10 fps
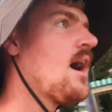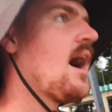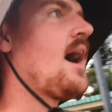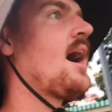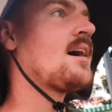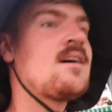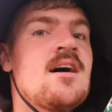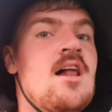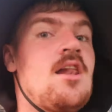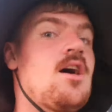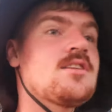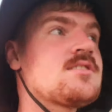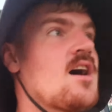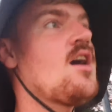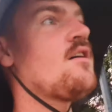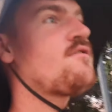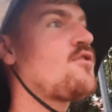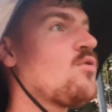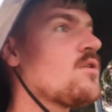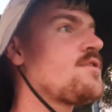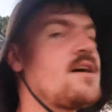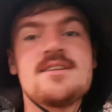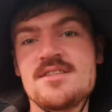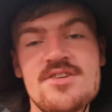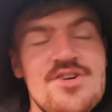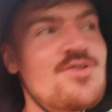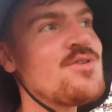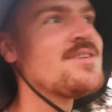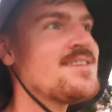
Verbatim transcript: and lots of cool things to do